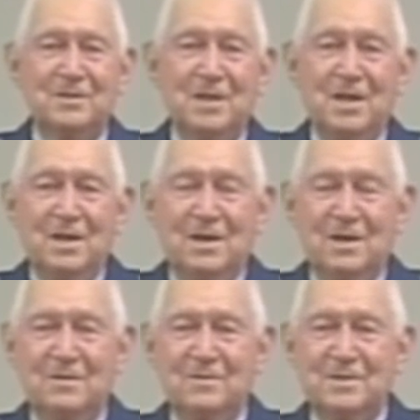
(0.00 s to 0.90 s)
And
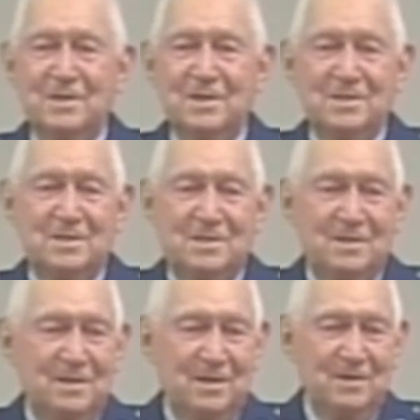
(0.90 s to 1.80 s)
all of a sudden this
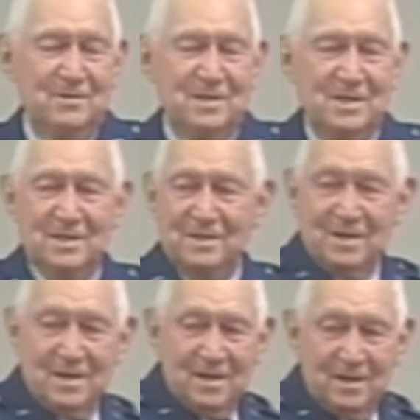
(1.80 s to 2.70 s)
lieutenant
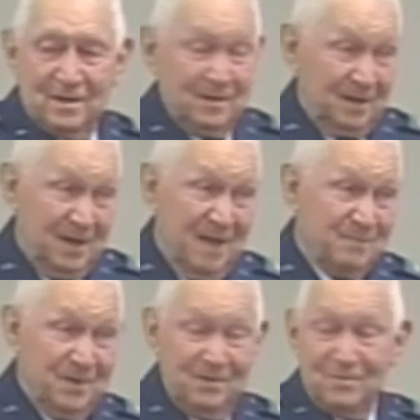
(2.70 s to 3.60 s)
or
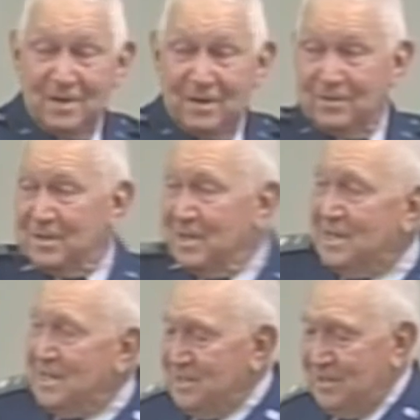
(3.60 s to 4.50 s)
captain, whatever,
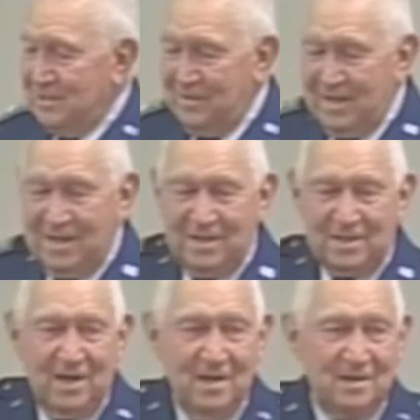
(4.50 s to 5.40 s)
turned around.
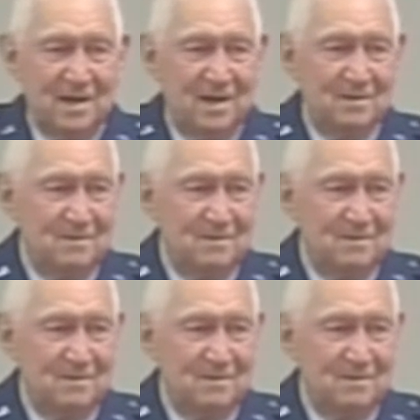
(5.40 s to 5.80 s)
He hit that